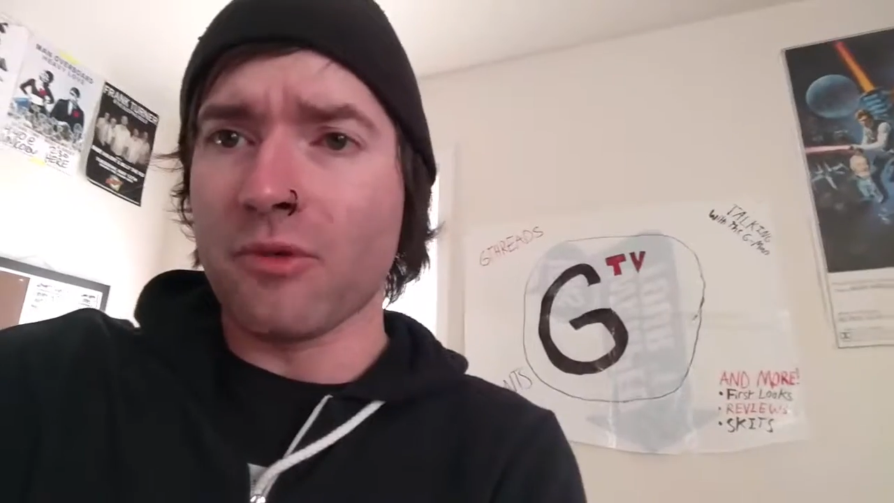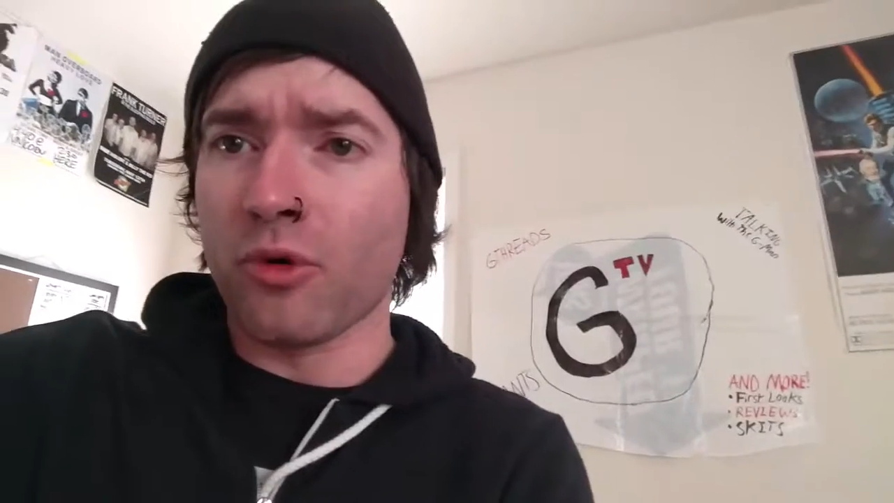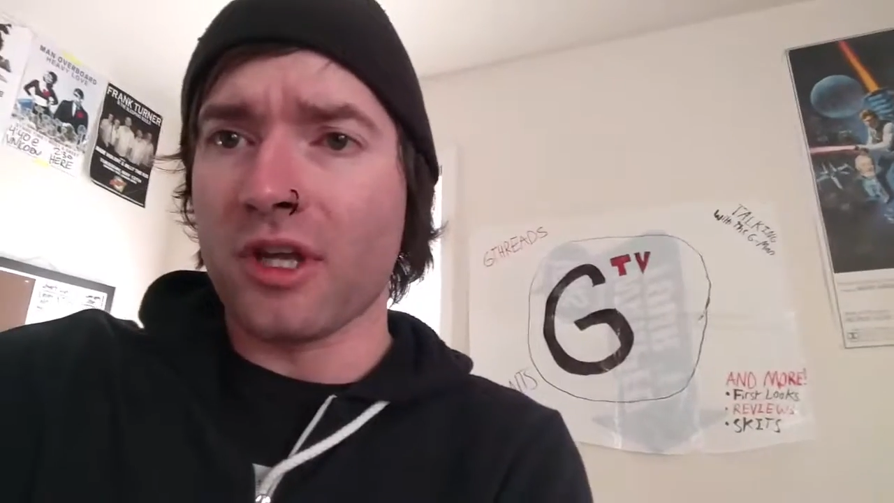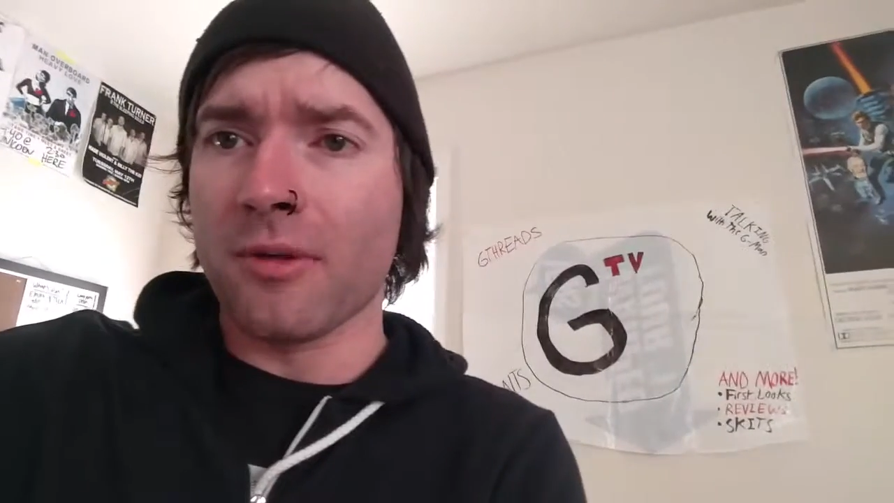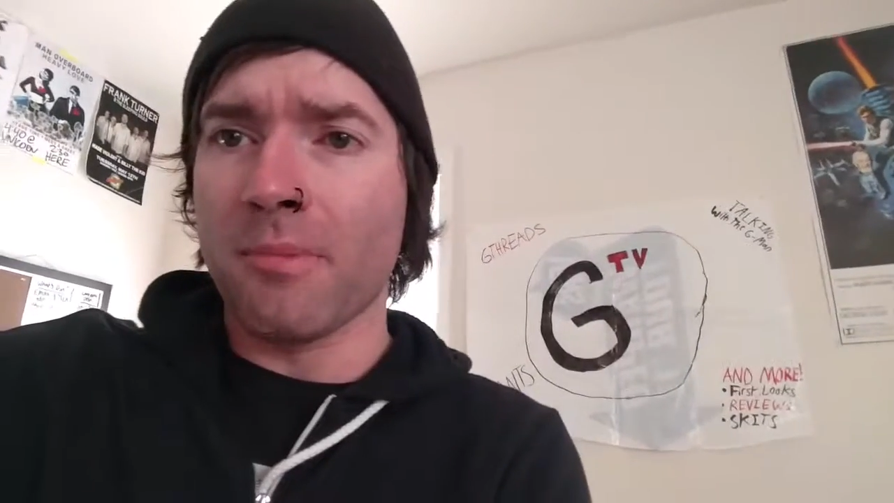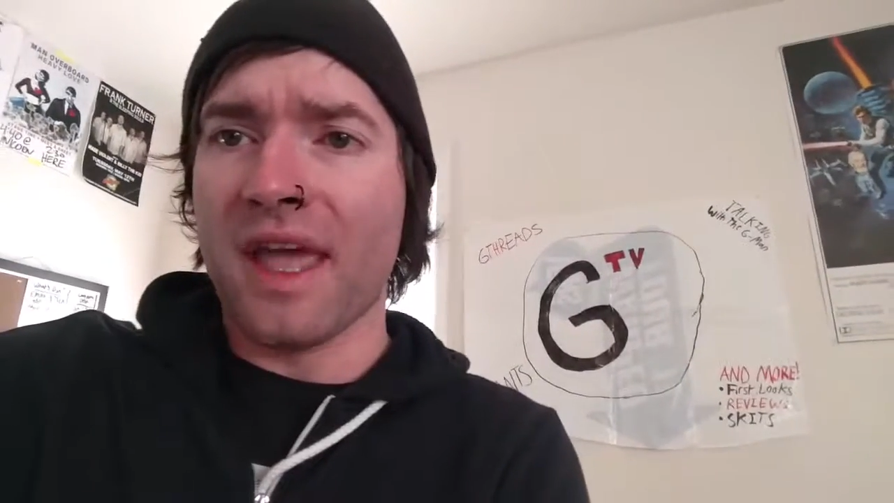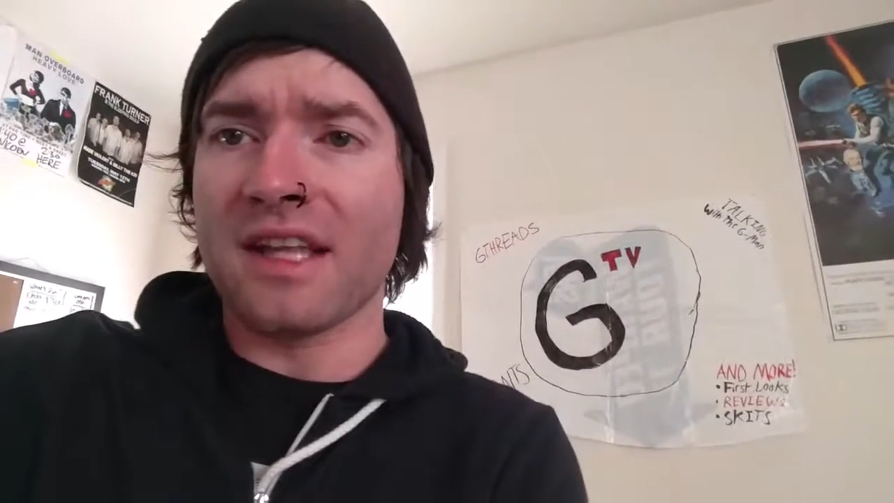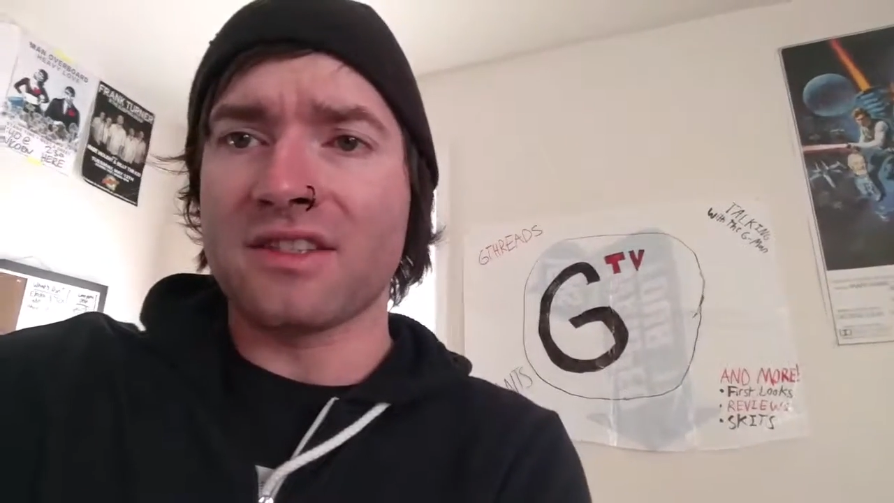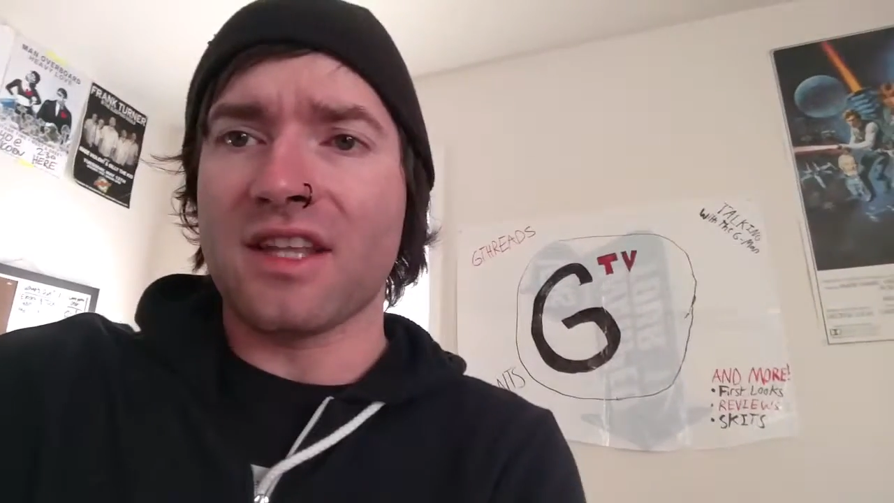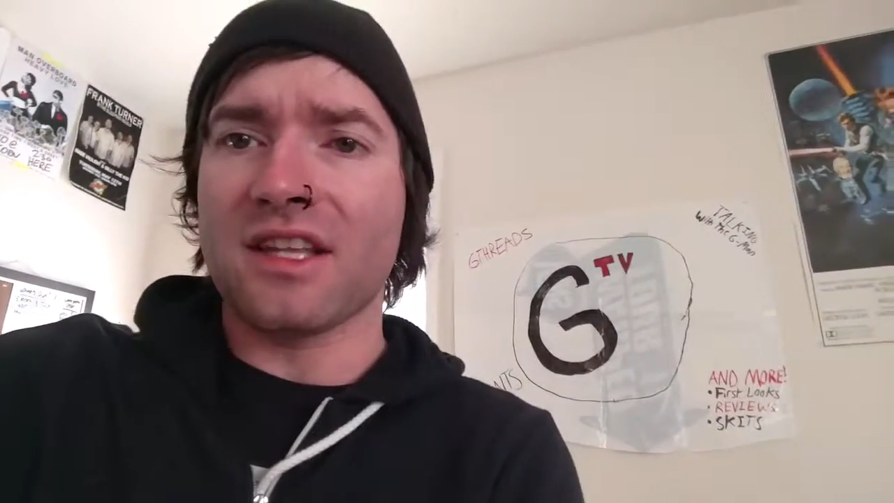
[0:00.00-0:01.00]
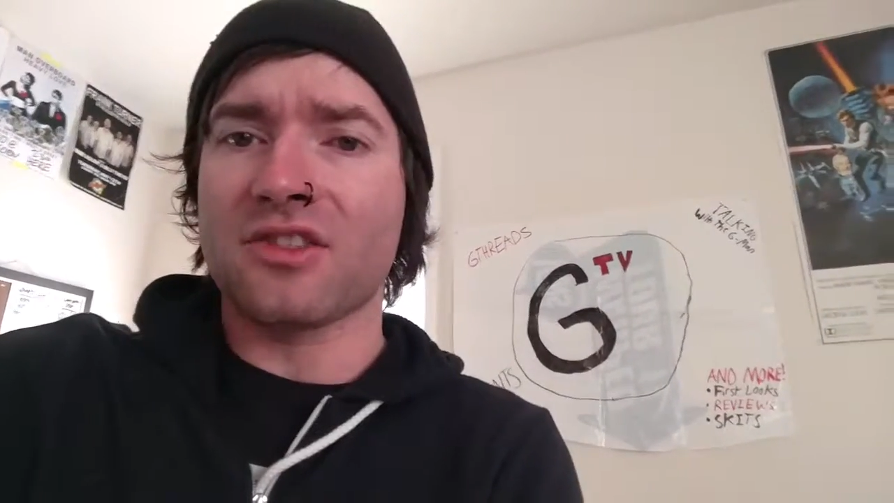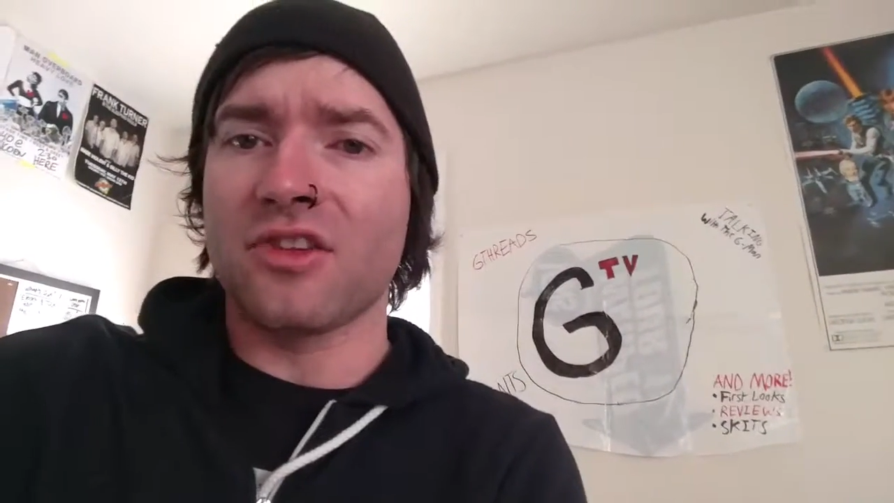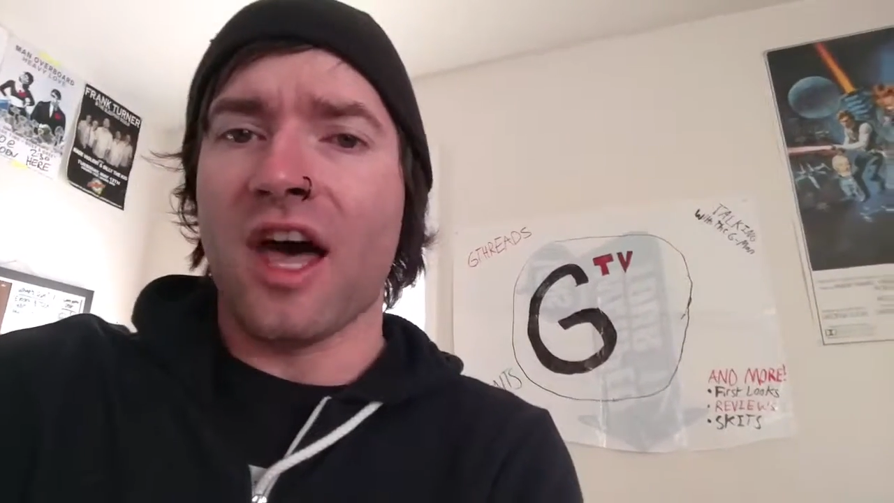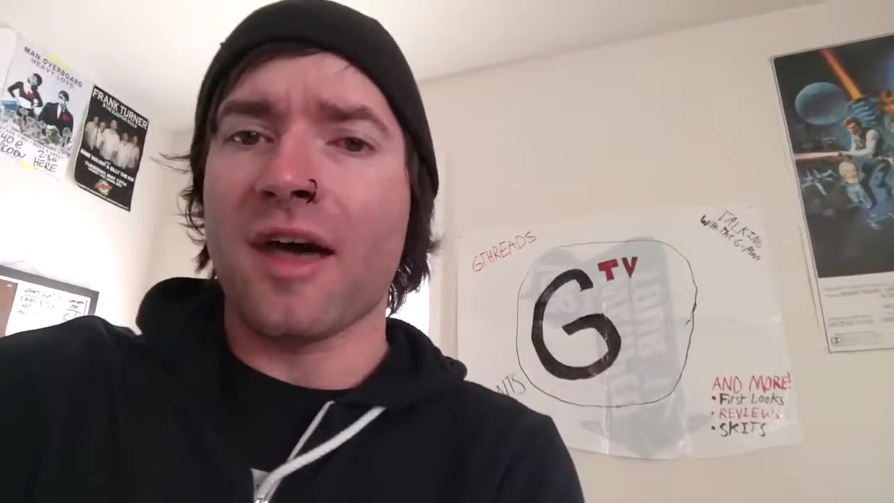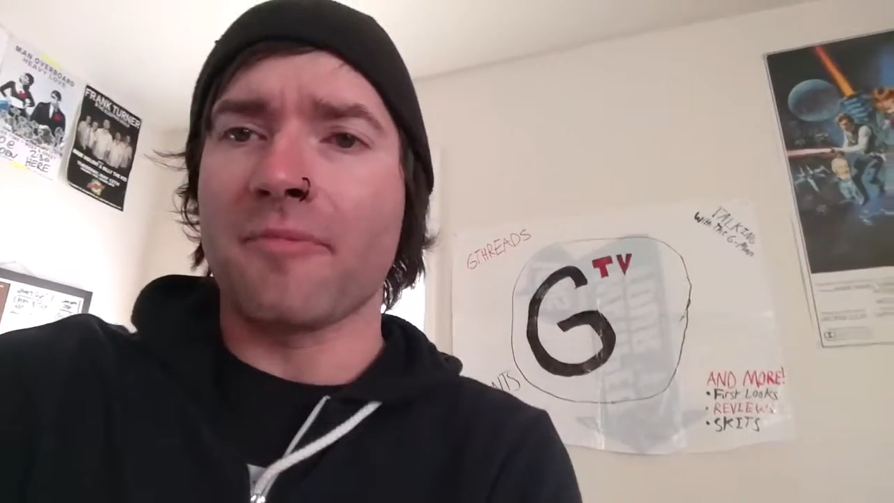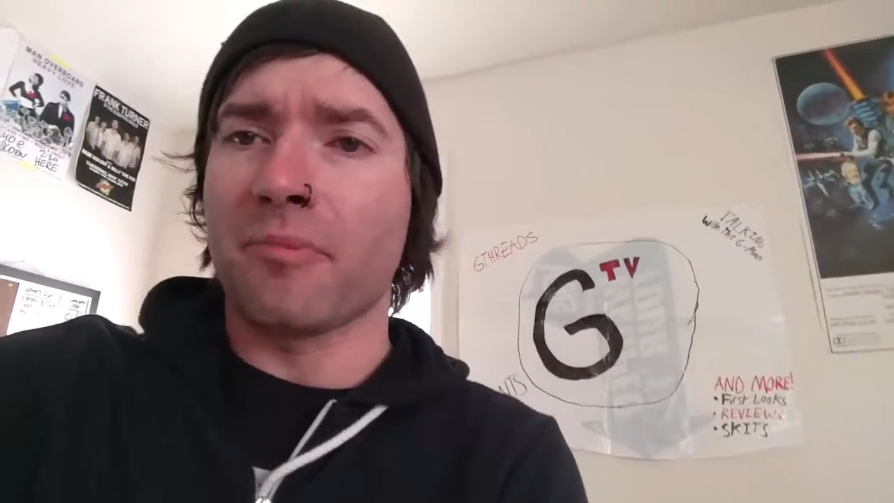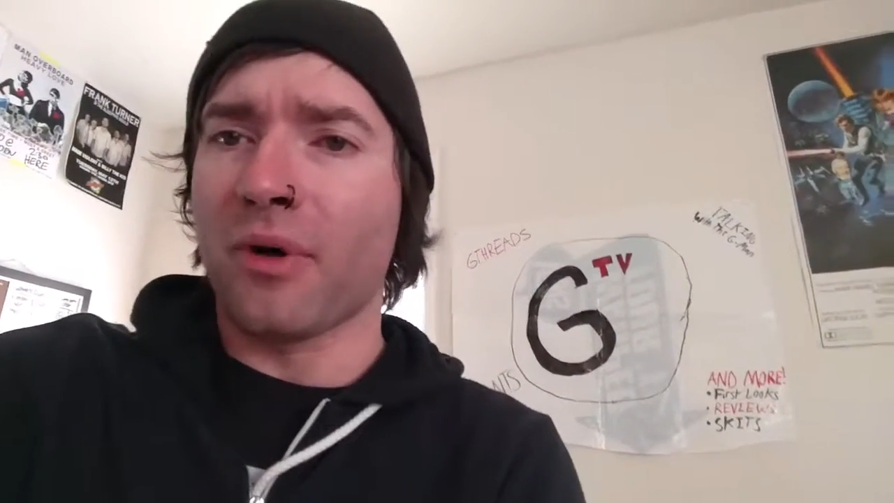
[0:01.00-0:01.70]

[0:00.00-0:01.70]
will get a main stage slot,